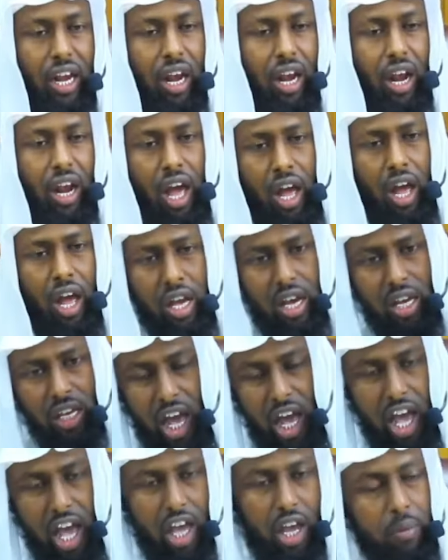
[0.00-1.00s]
Ya,
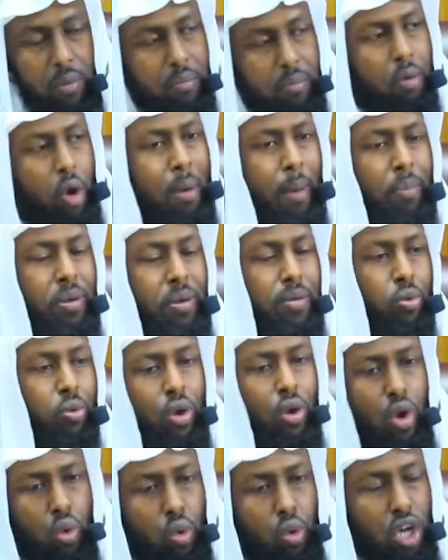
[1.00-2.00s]
oh my people,
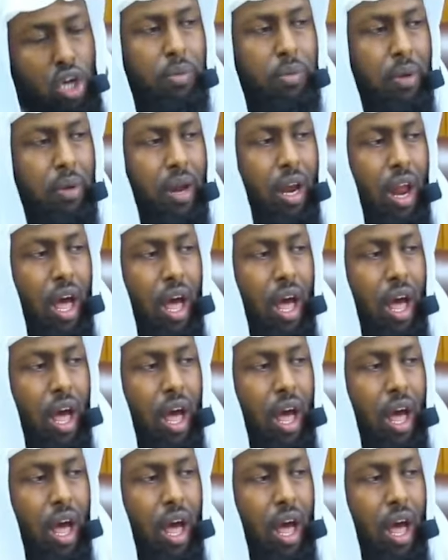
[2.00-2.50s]
worship Allah.